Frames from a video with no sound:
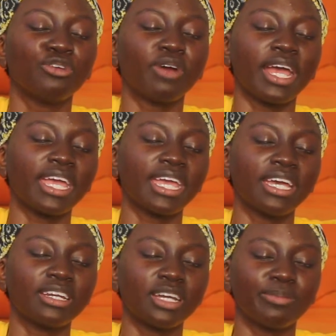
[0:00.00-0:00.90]
Right
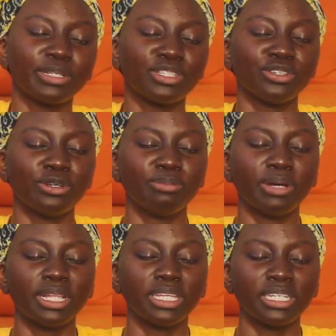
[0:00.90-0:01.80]
hand coming to your
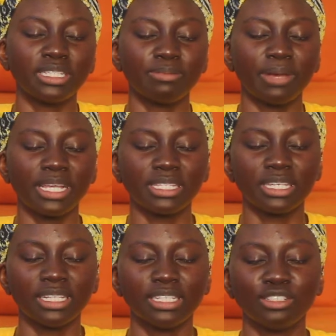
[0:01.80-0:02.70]
belly is
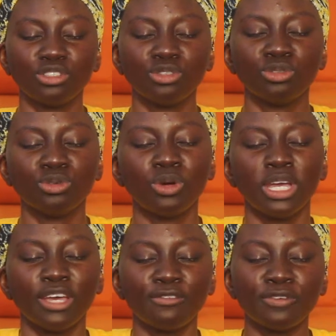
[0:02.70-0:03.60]
masculine to
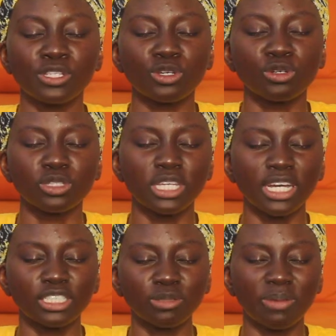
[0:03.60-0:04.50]
physical
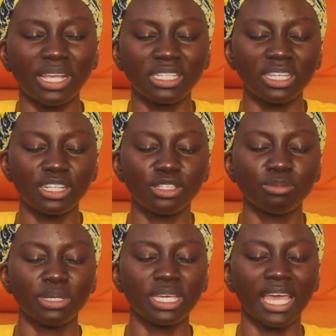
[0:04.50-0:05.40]
touch, masculine to
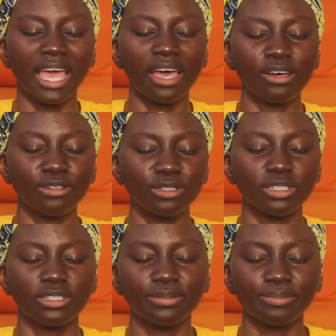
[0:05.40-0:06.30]
being held.